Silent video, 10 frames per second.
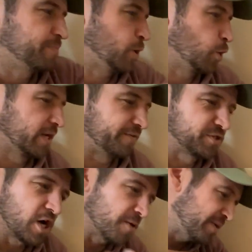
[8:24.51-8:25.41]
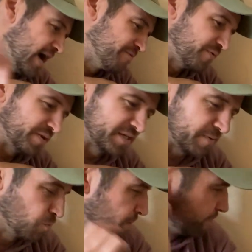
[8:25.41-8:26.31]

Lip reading: it all in the top, everything's in one